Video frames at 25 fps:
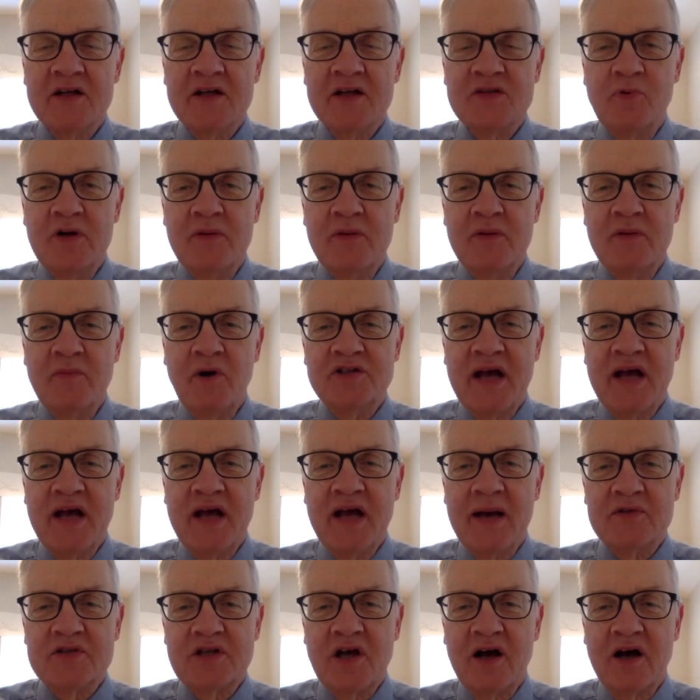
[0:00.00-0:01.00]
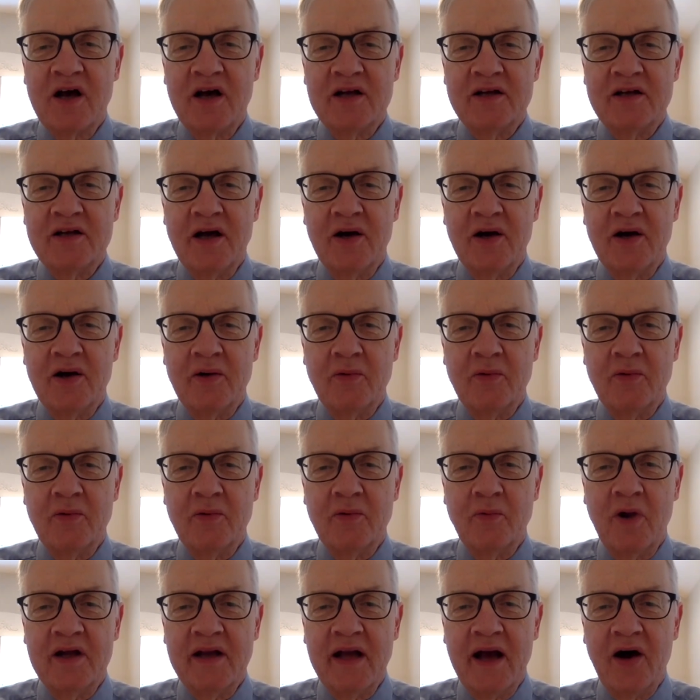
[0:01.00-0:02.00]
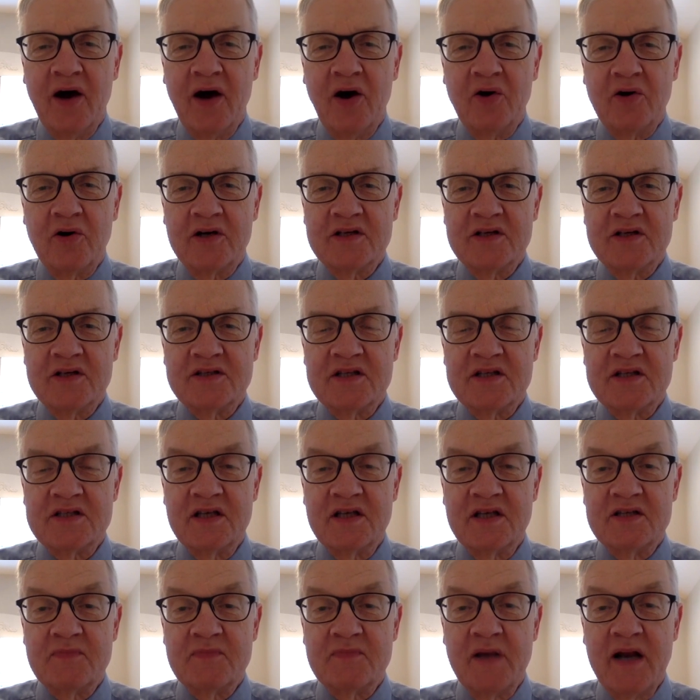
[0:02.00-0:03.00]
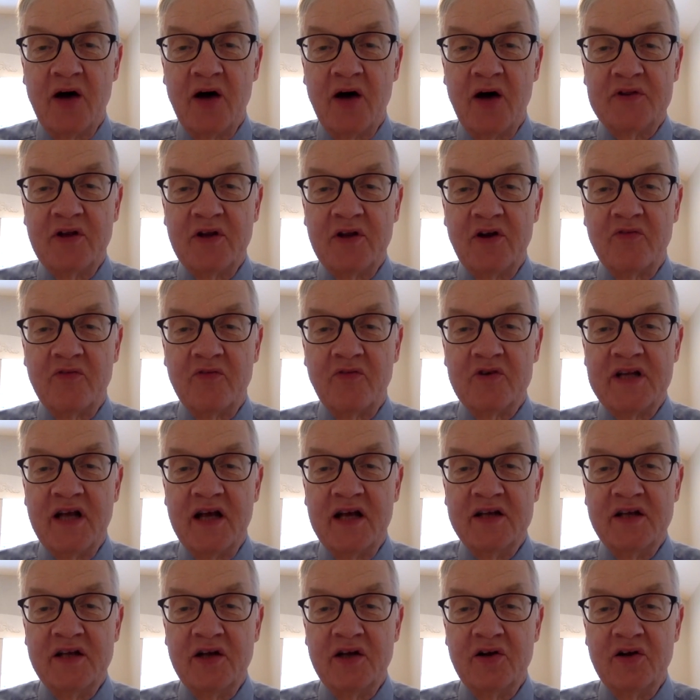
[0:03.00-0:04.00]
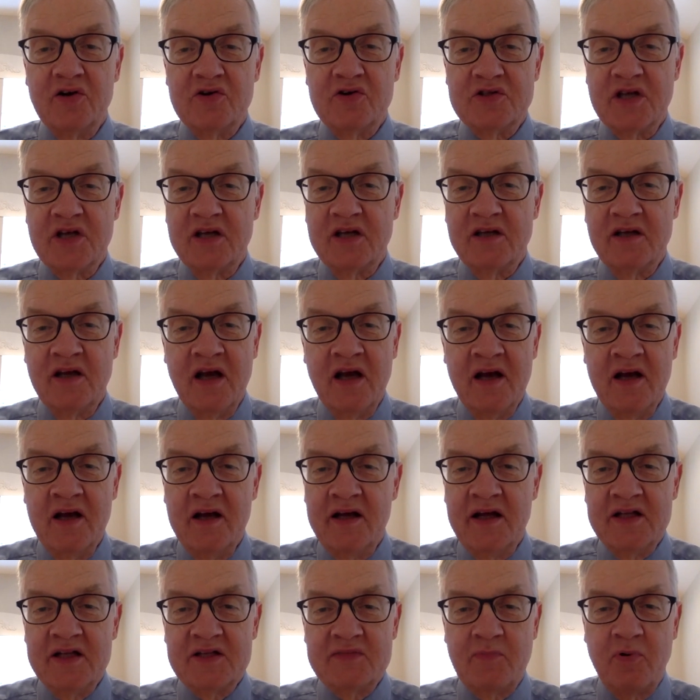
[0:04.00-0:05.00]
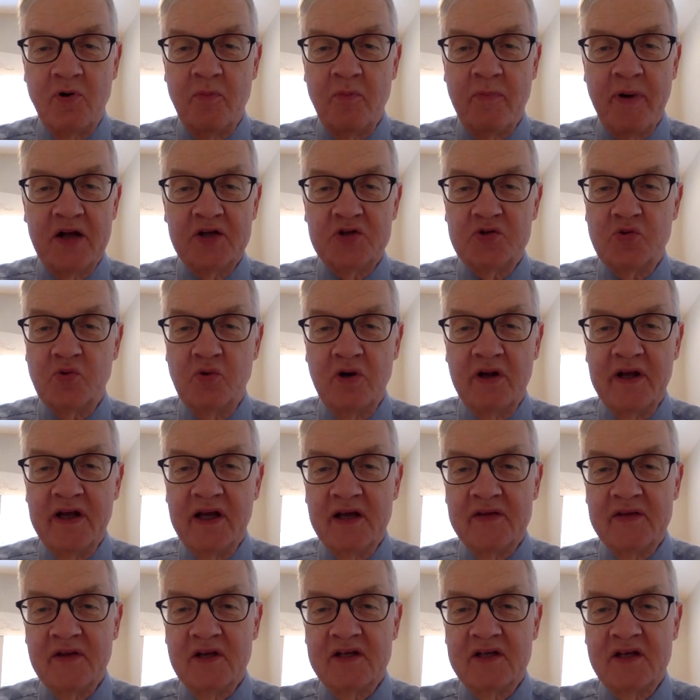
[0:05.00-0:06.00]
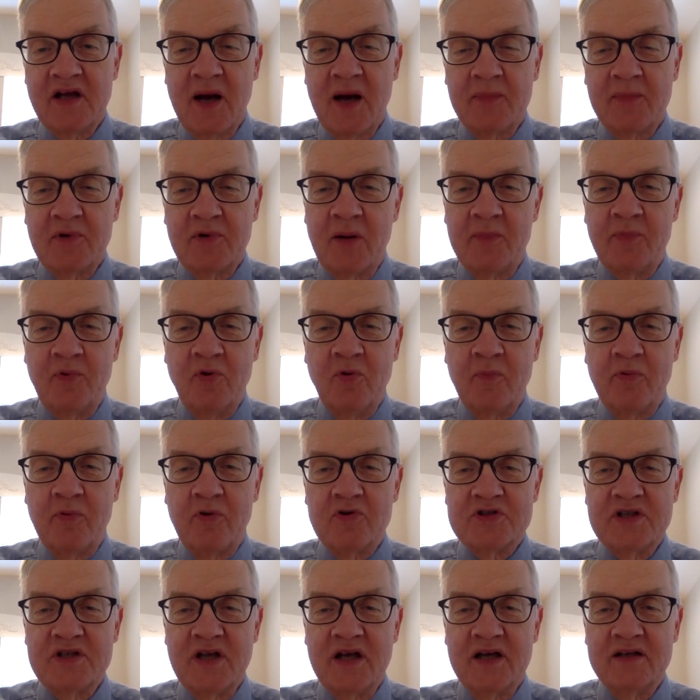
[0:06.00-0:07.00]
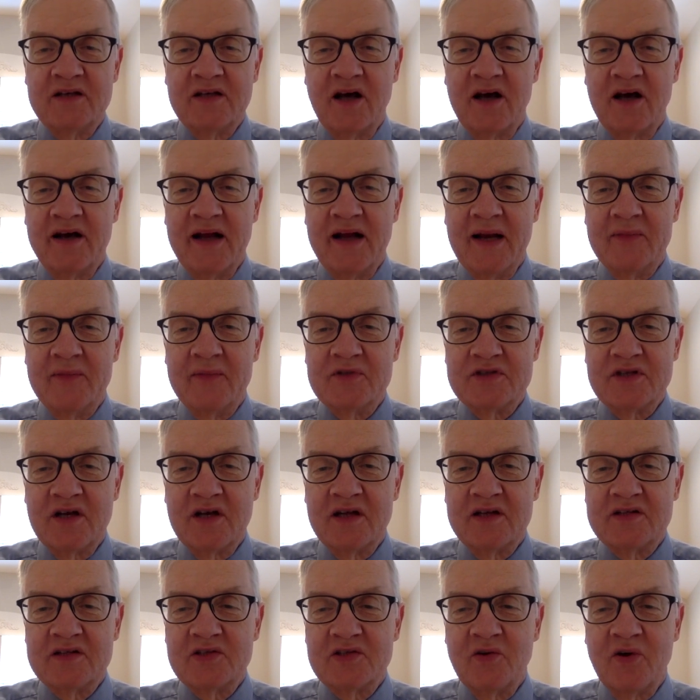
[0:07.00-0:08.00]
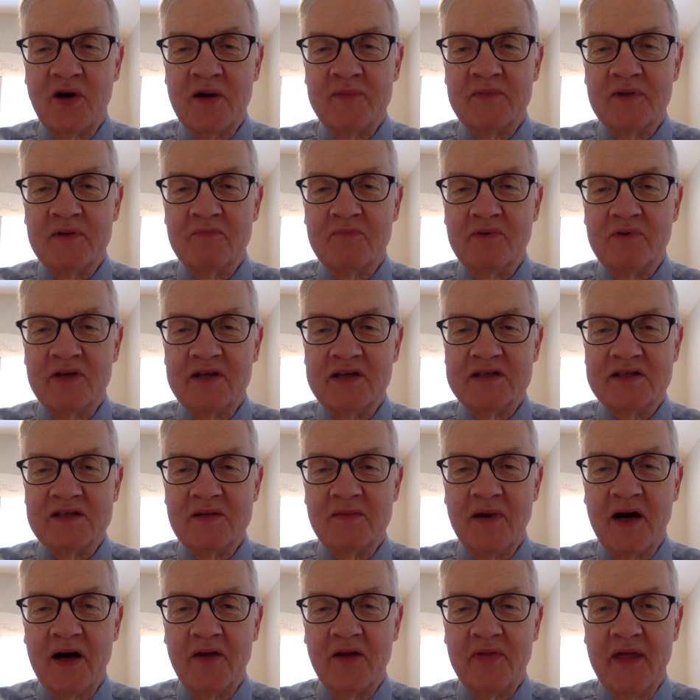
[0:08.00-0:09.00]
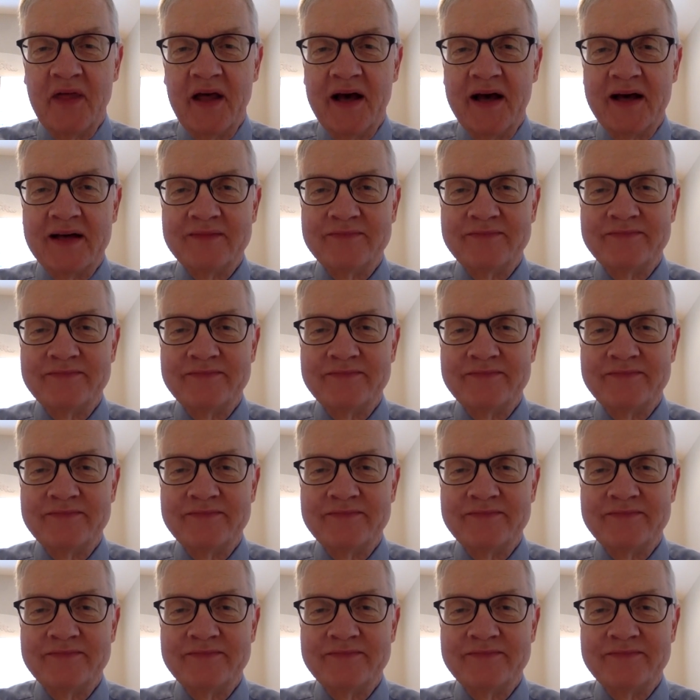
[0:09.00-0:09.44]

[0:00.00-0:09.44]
it's pretty much Amazon right now because it's been out there for 10 years and it's perpetually in the top couple % on Amazon. So I've been pleased about that.